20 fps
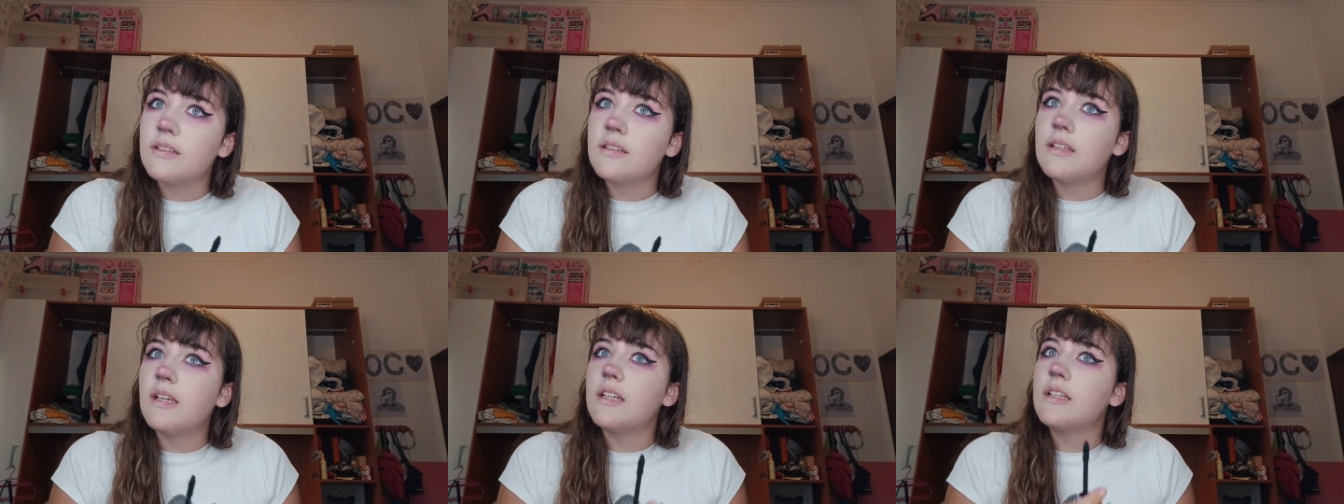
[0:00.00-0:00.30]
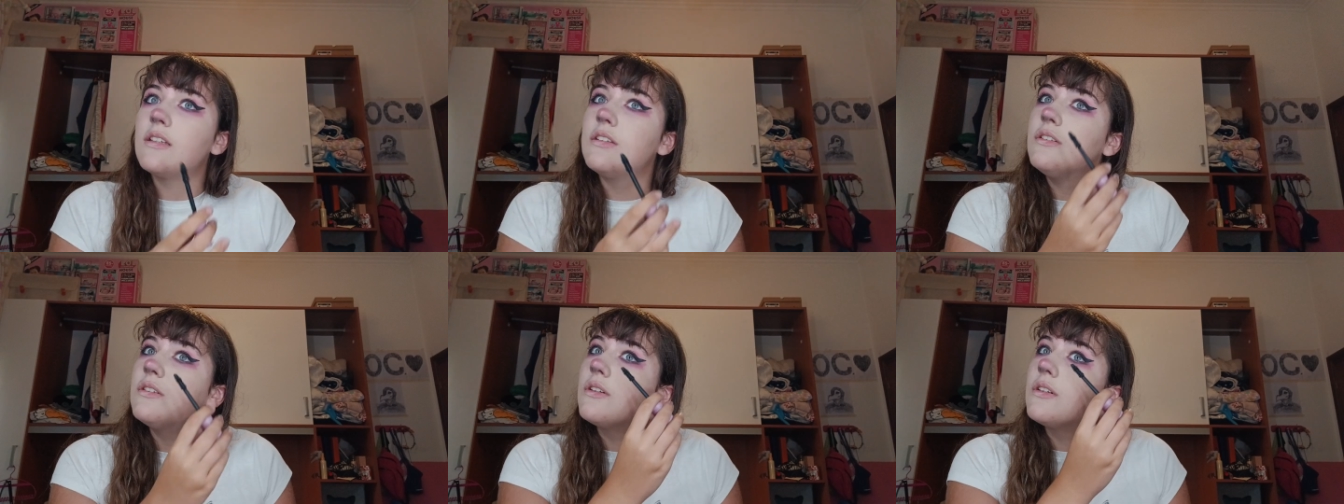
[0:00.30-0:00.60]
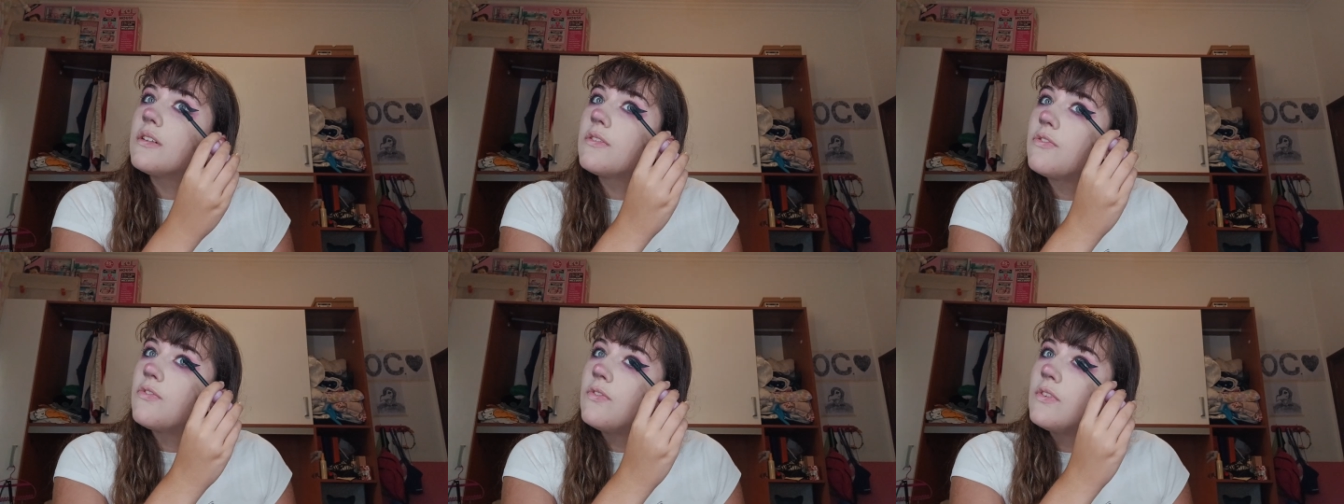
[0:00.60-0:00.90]
like
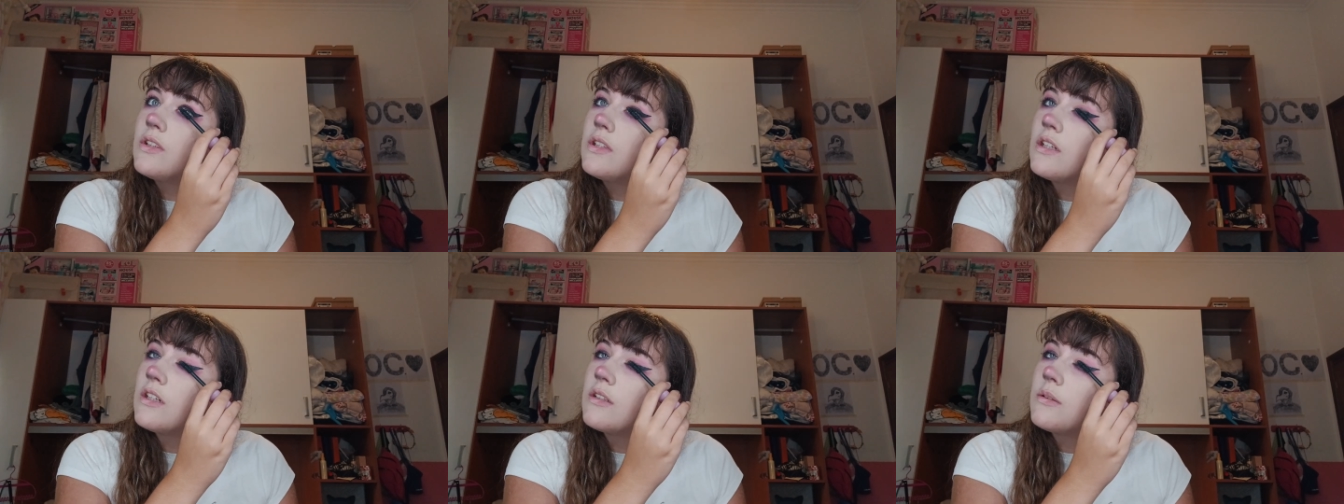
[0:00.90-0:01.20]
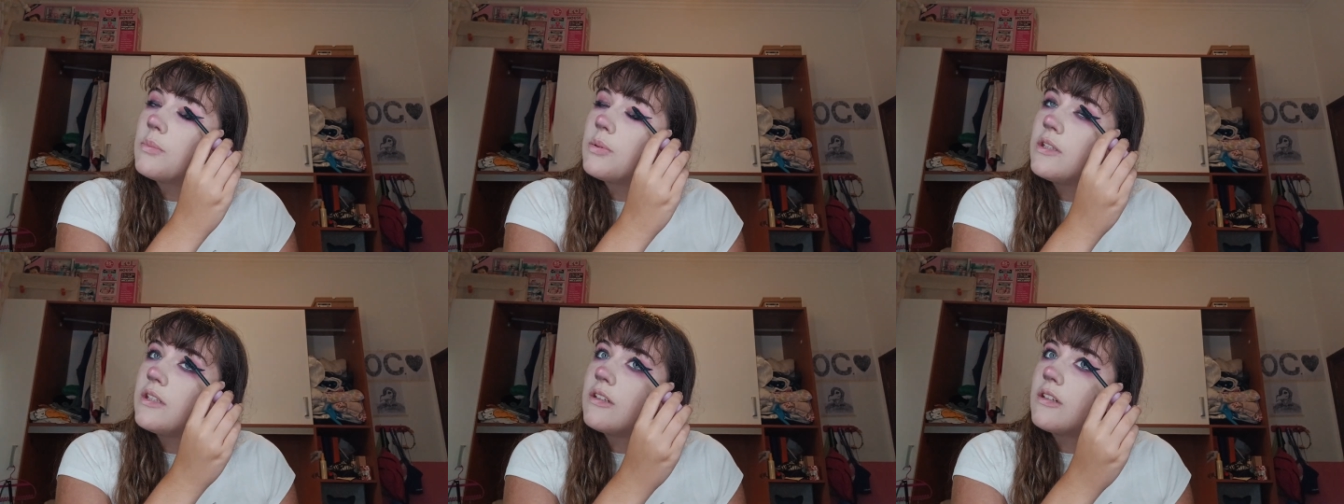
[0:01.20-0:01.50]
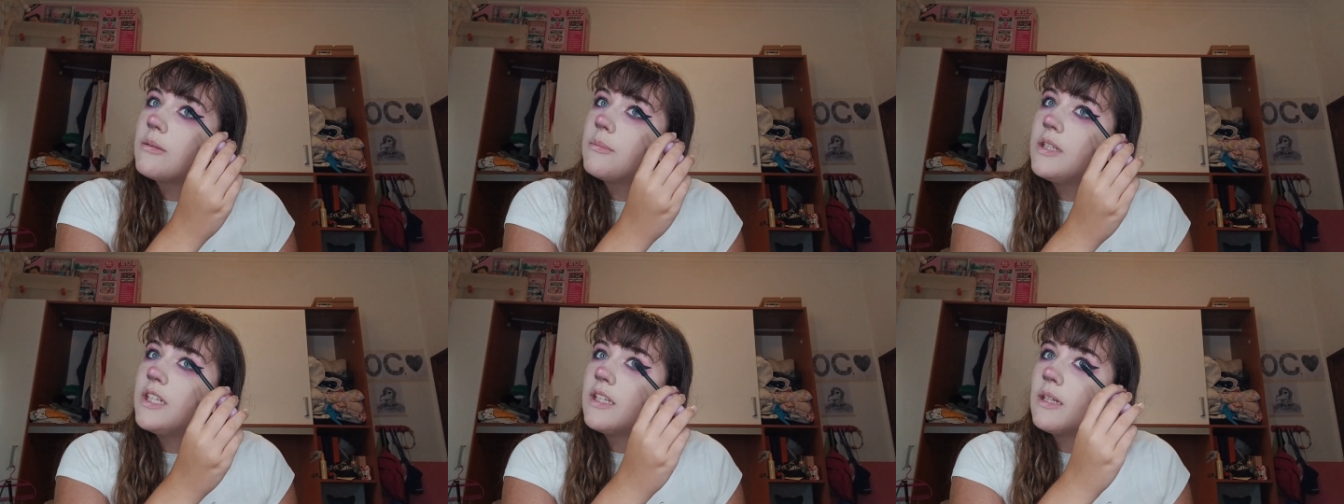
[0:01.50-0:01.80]
you're done putting
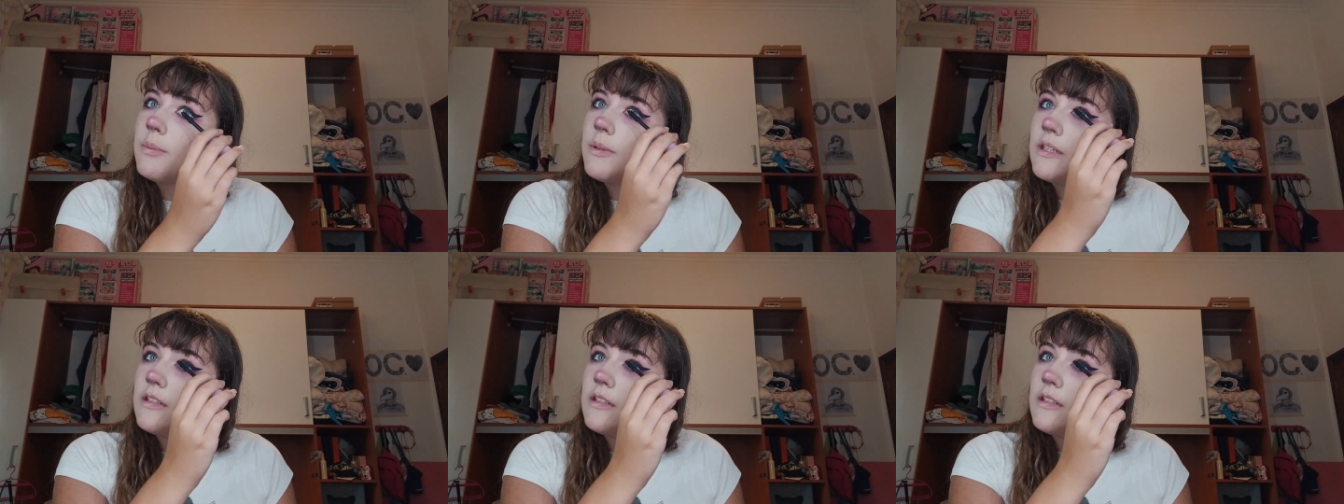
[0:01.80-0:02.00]
on makeup.